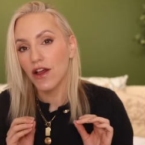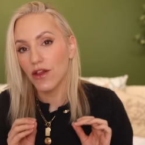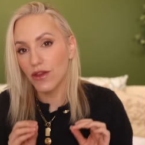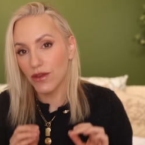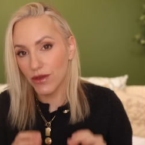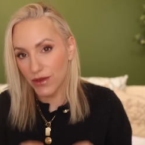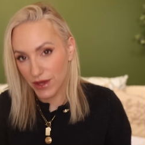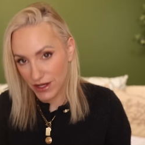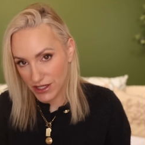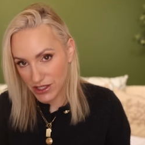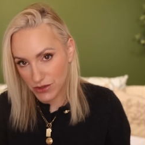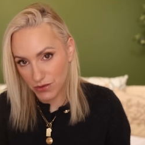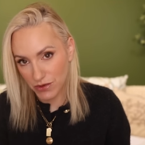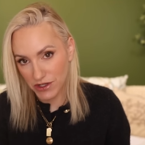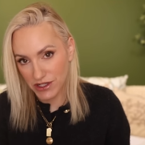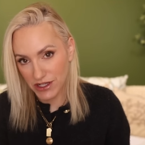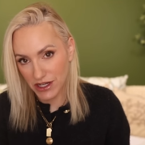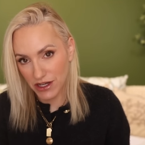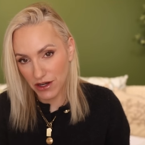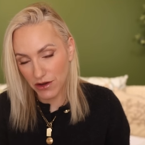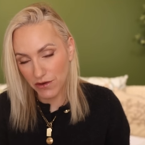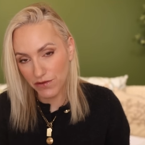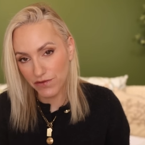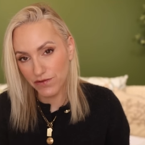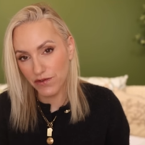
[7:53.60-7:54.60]
This was
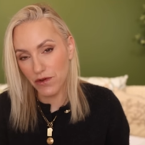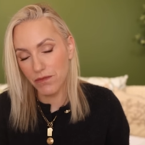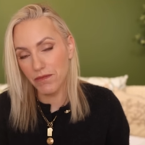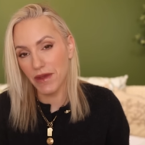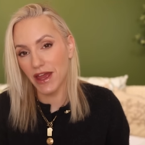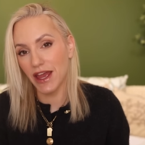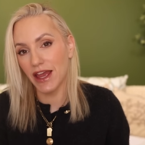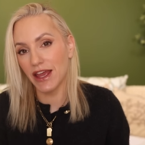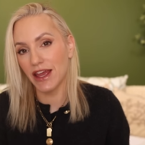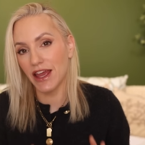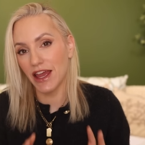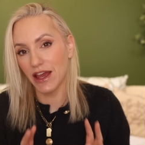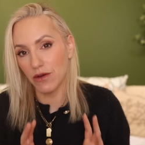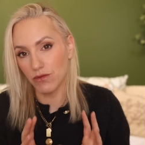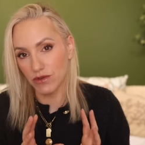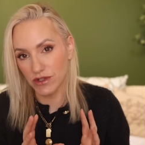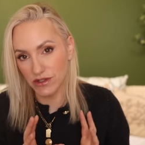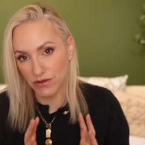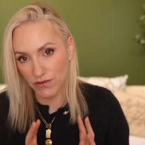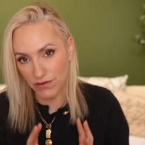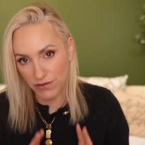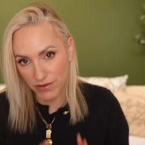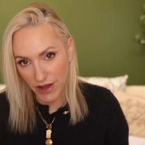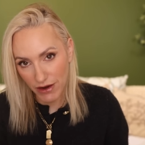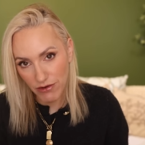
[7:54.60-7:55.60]
enough for me. It
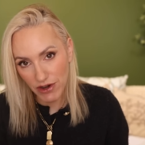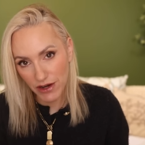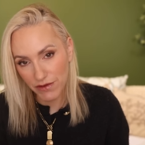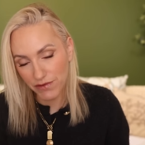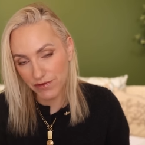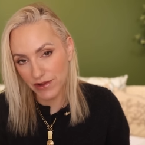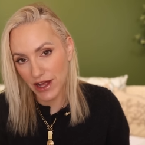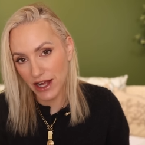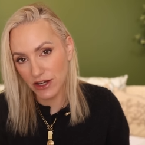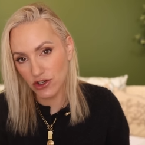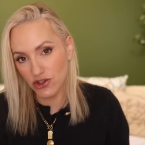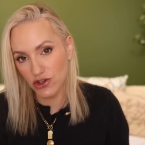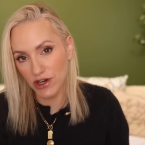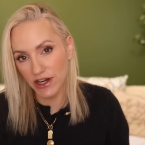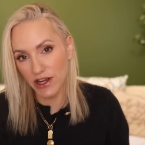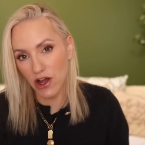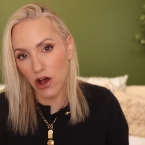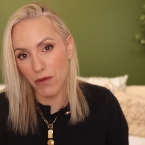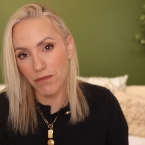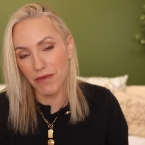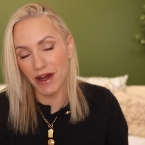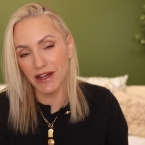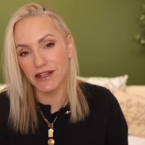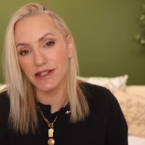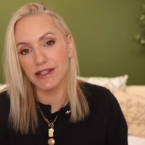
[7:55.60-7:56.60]
was very flattering
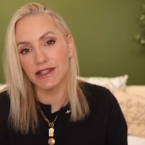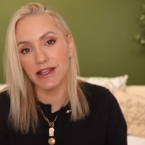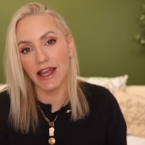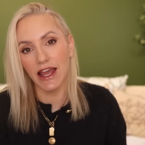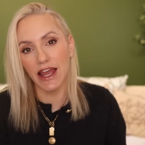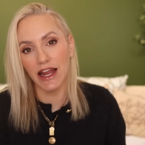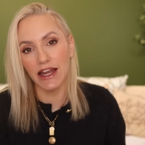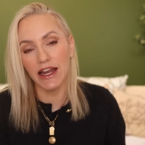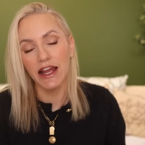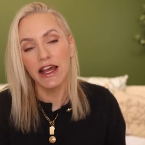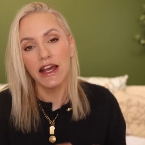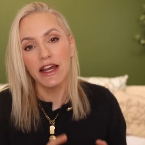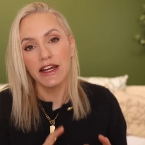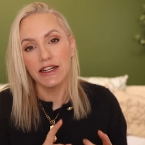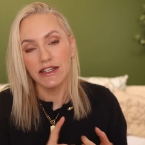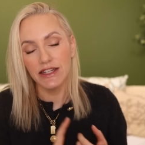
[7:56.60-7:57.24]
on my skin,